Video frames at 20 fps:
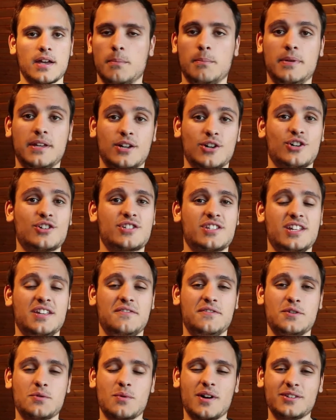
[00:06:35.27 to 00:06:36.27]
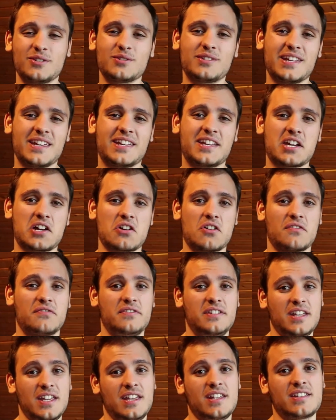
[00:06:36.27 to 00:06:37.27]
Because if you want to take care
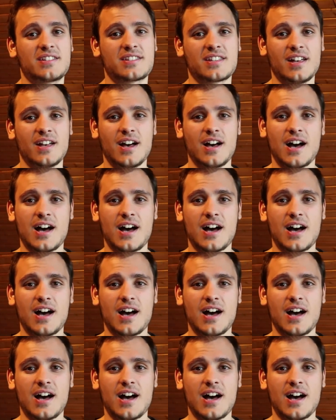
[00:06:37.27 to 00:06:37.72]
of this,